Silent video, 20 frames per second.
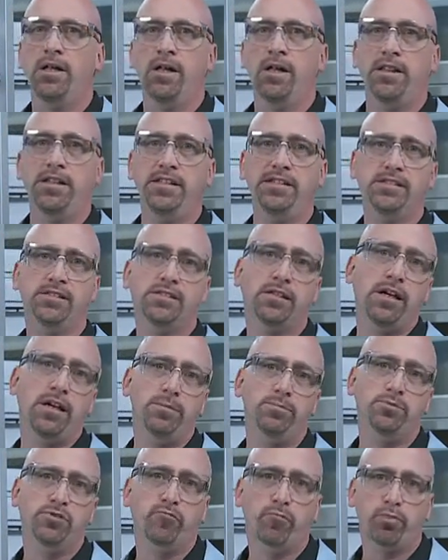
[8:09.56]
These
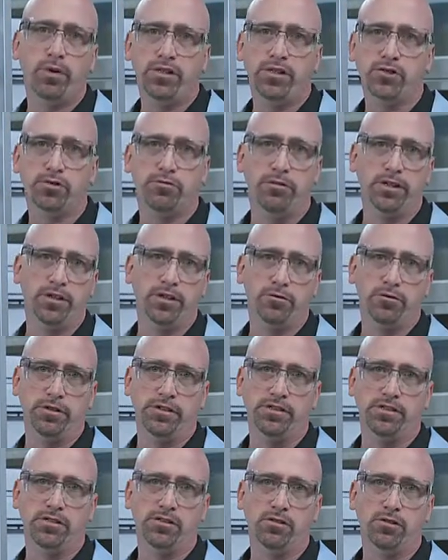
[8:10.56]
types of pressure
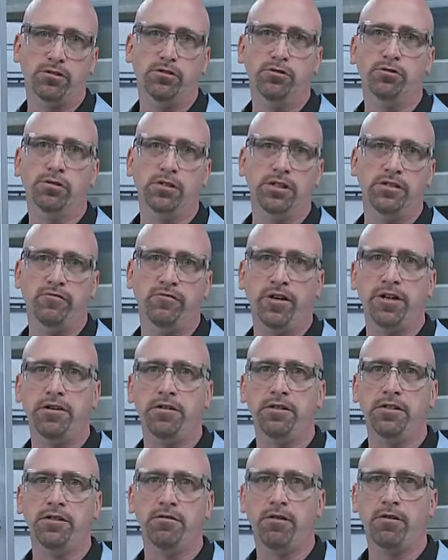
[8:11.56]
increases are usually
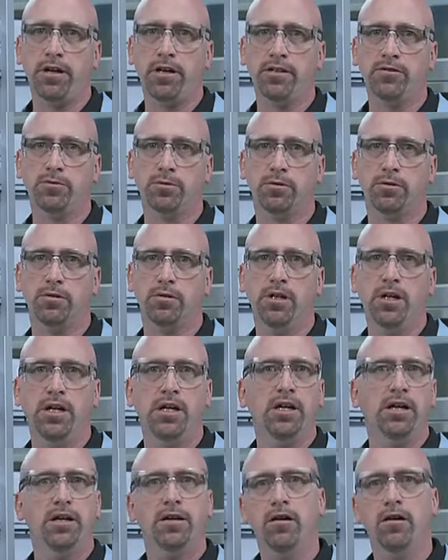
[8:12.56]
very gradual.
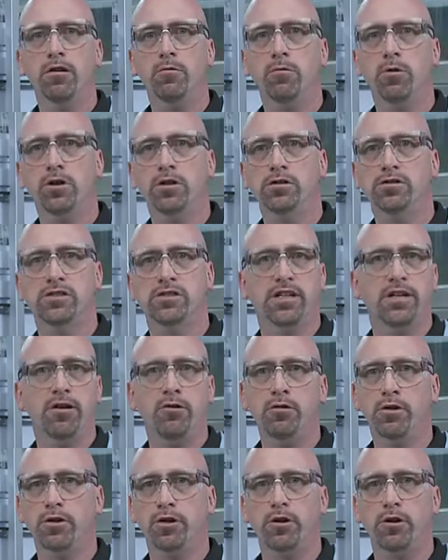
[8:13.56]
In other words, they
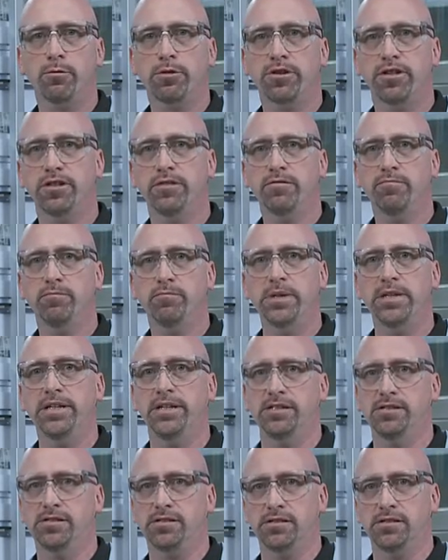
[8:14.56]
don't occur within
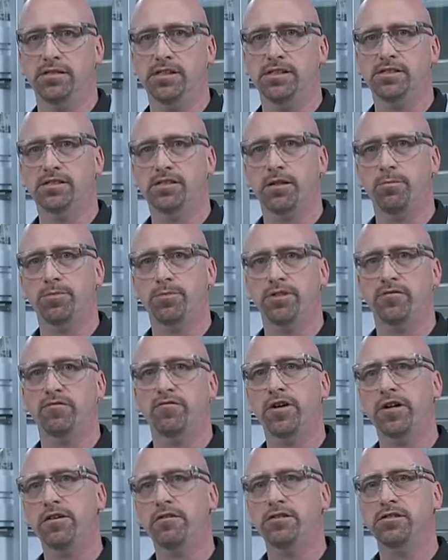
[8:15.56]
minutes unless something
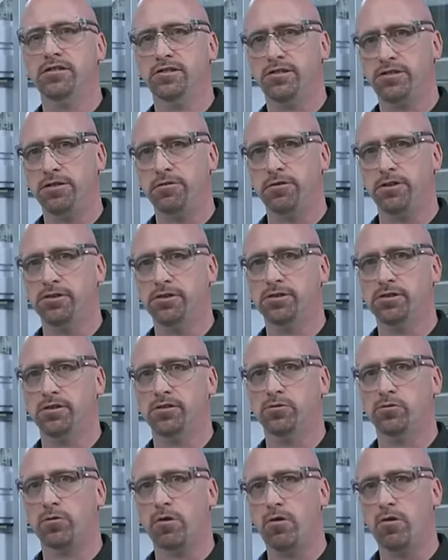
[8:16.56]
very serious
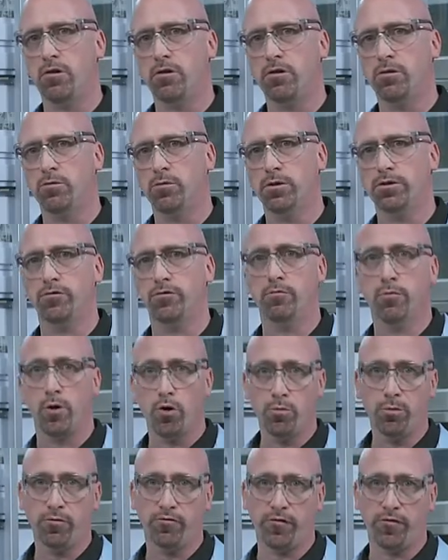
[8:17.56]
is wrong with your
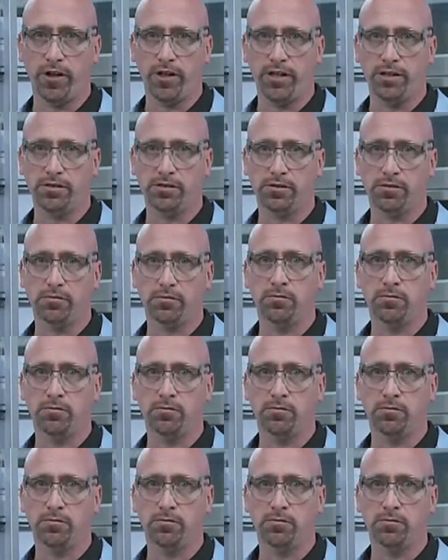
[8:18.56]
mobile phase